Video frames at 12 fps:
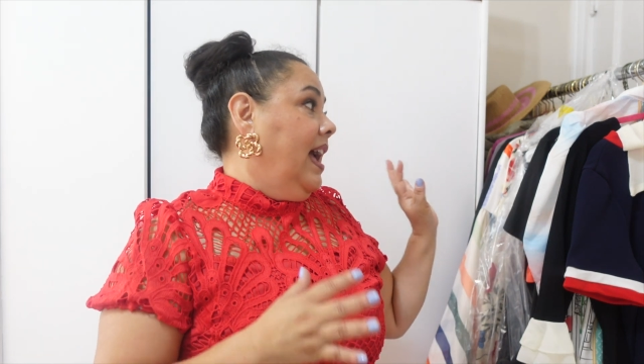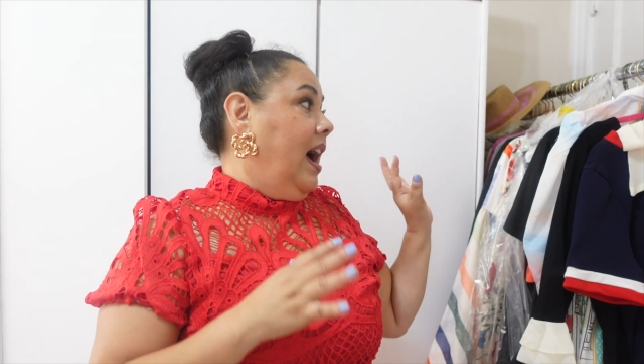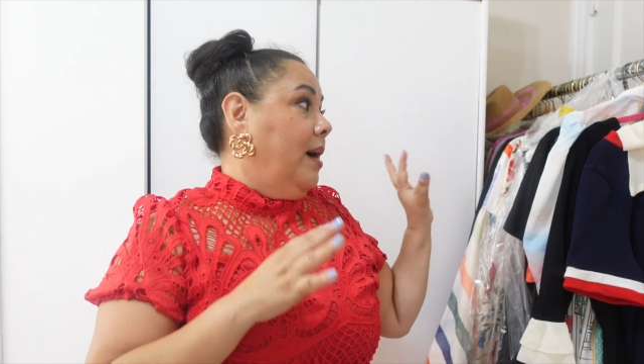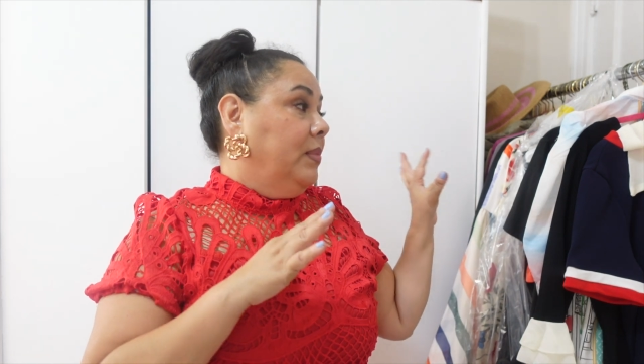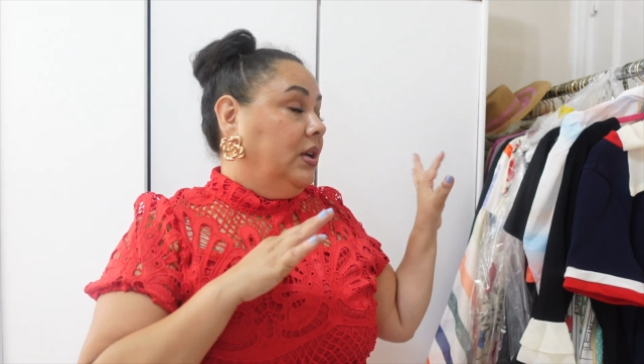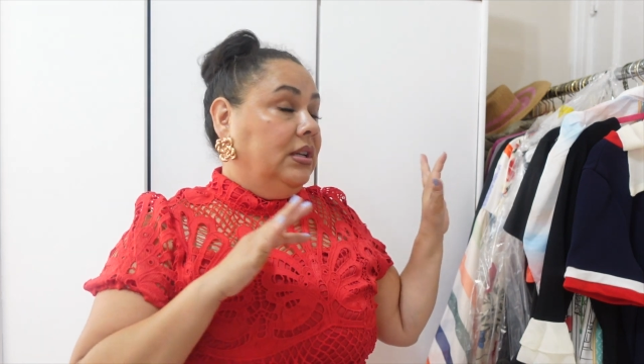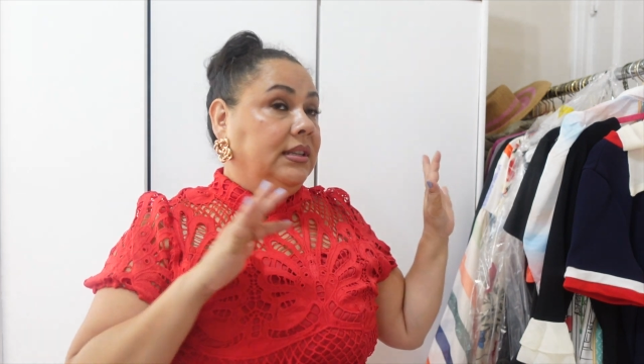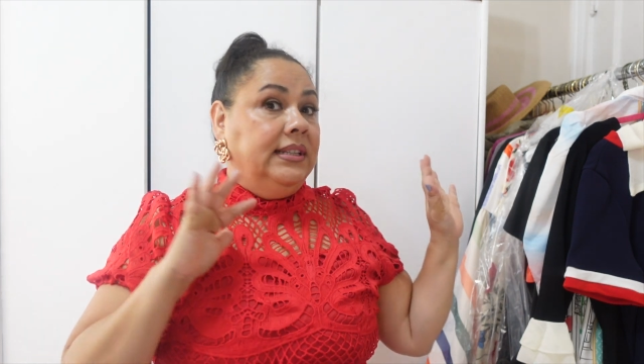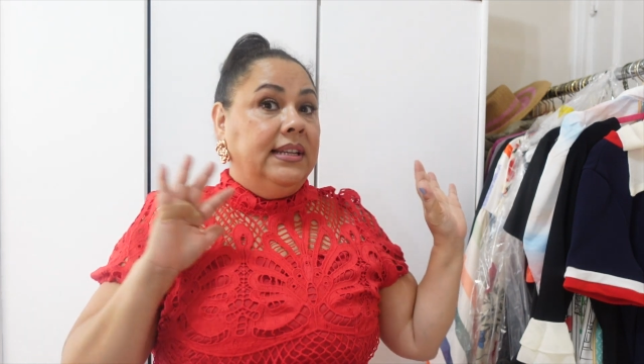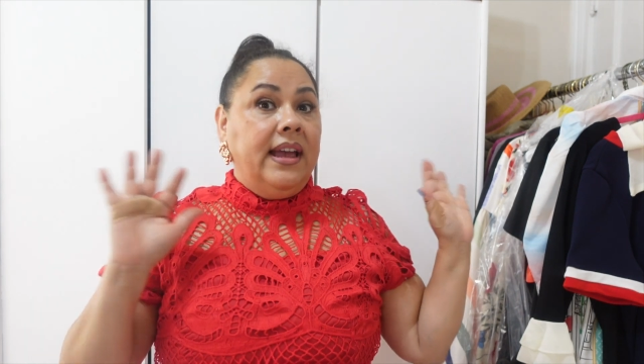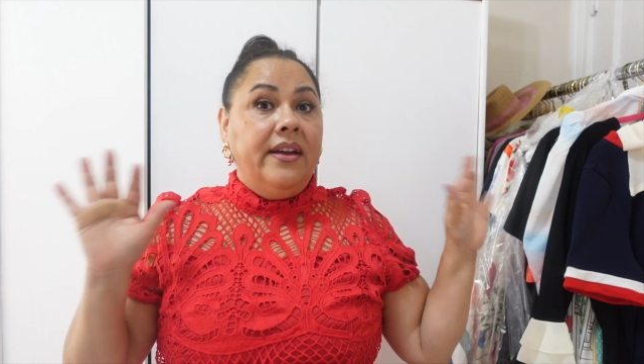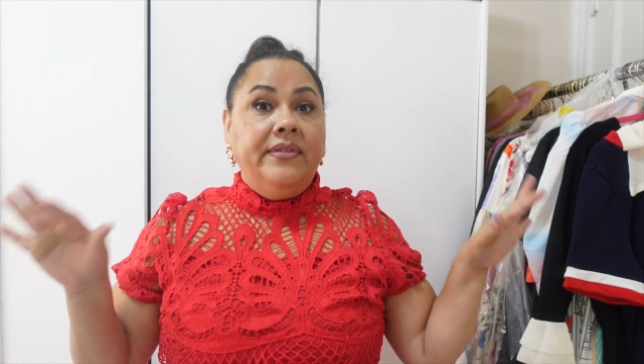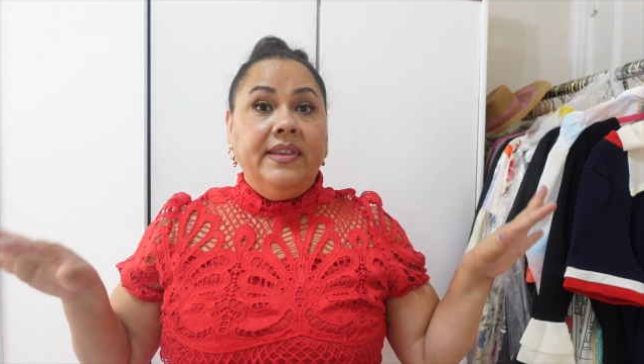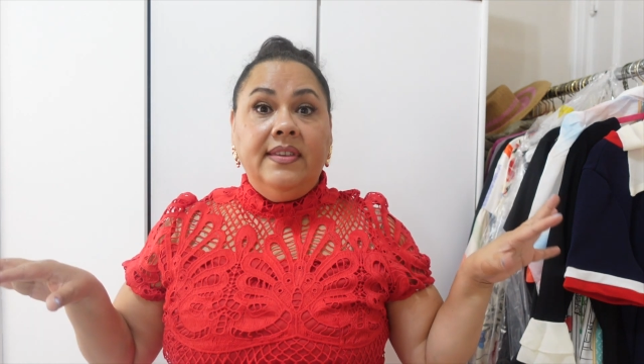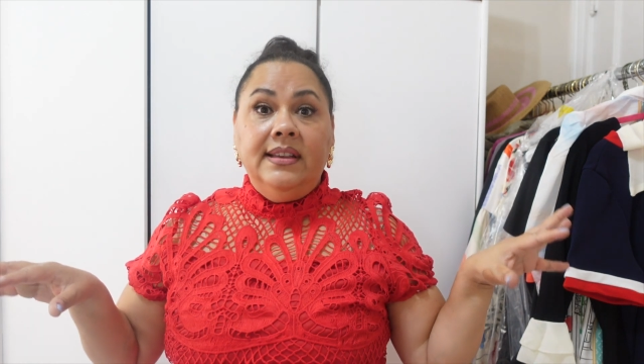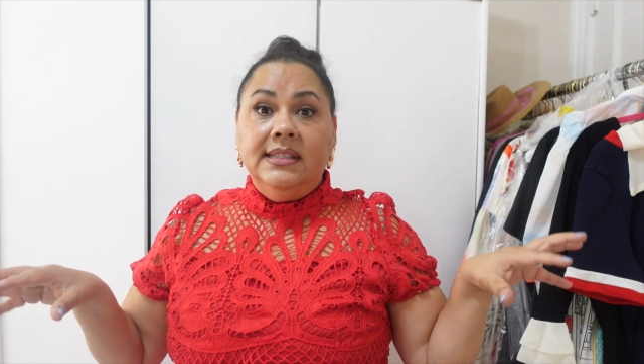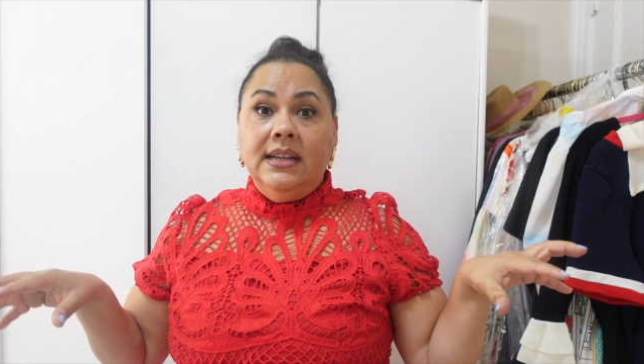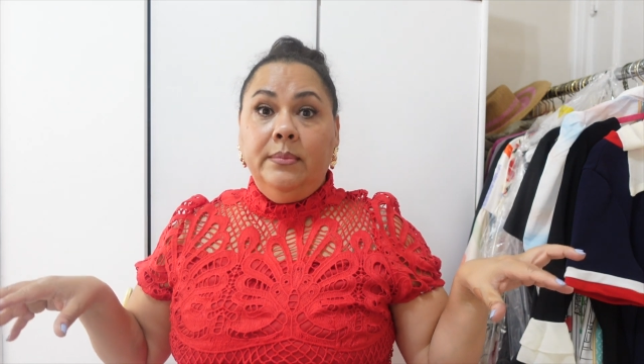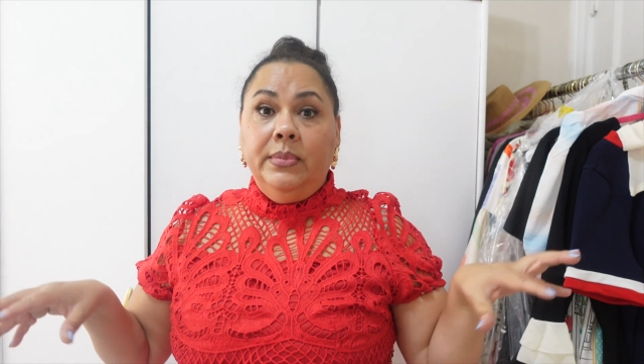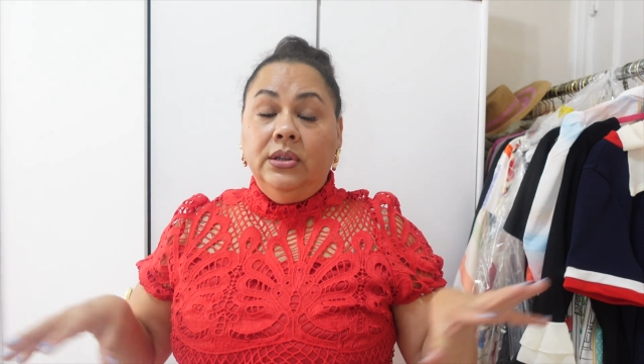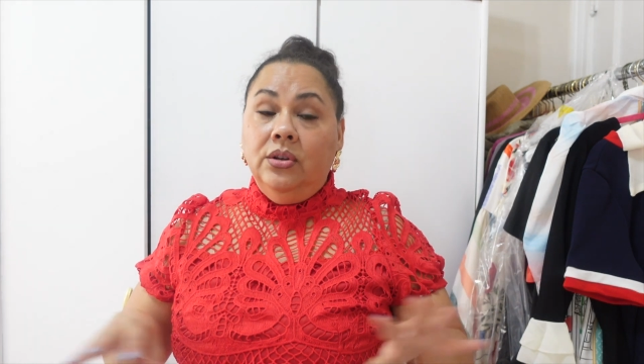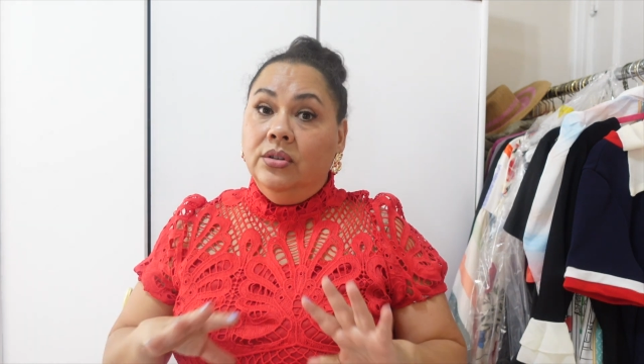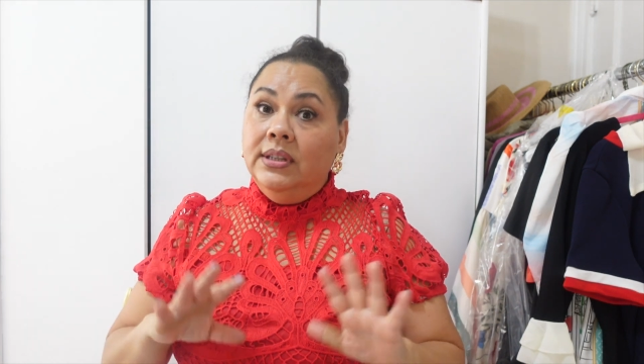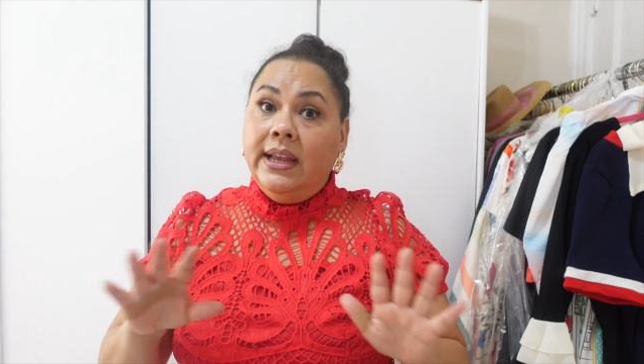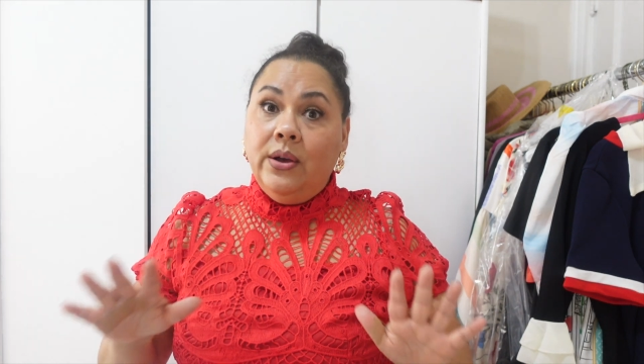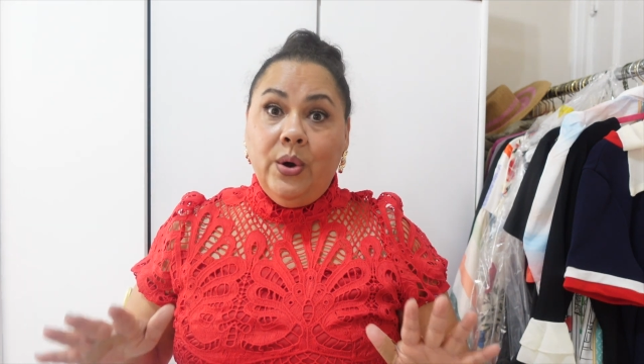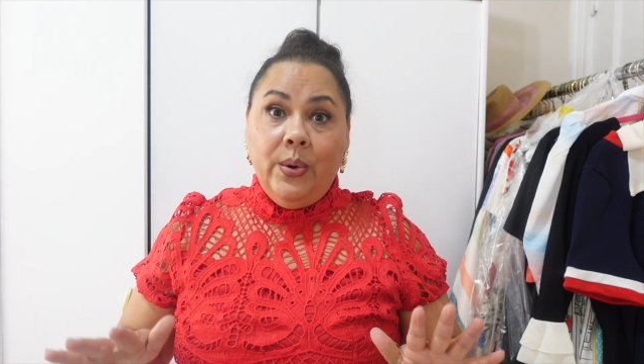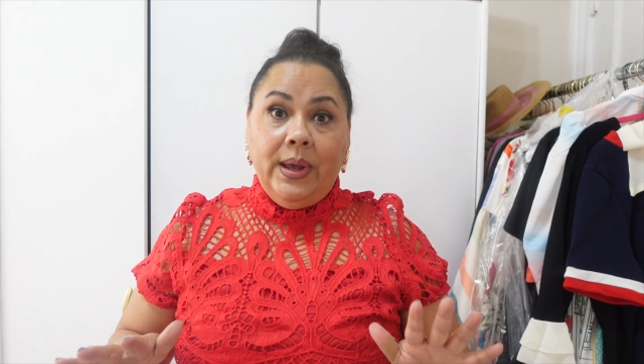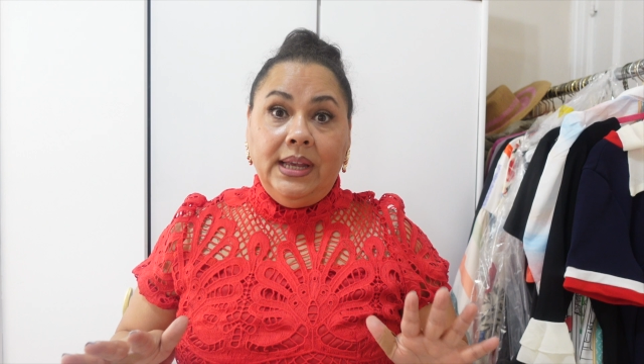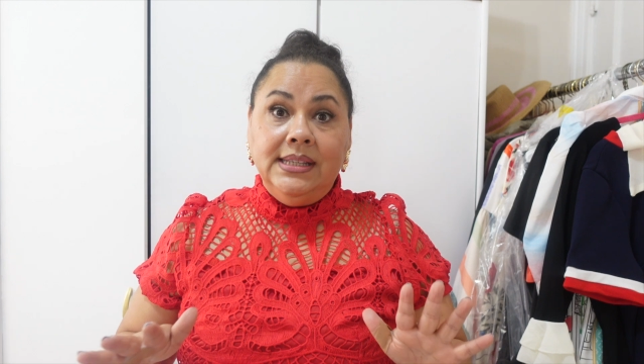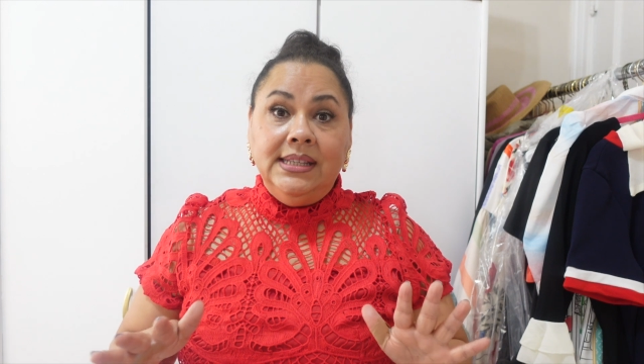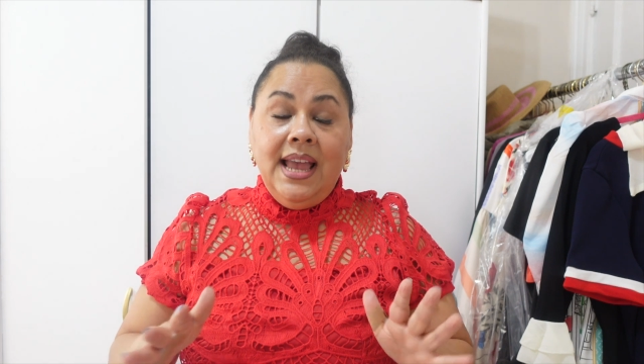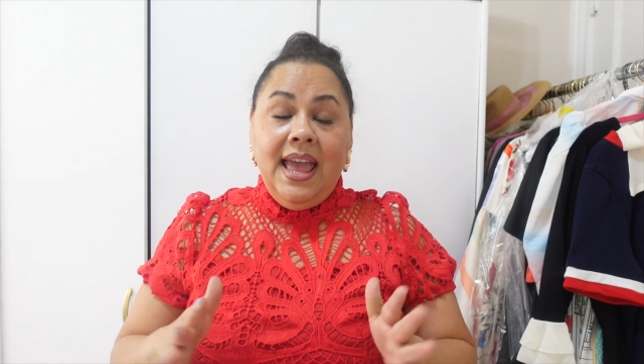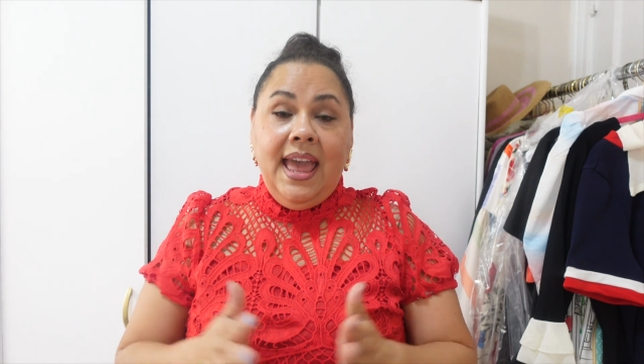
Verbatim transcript: I'm gonna link everything down below like always,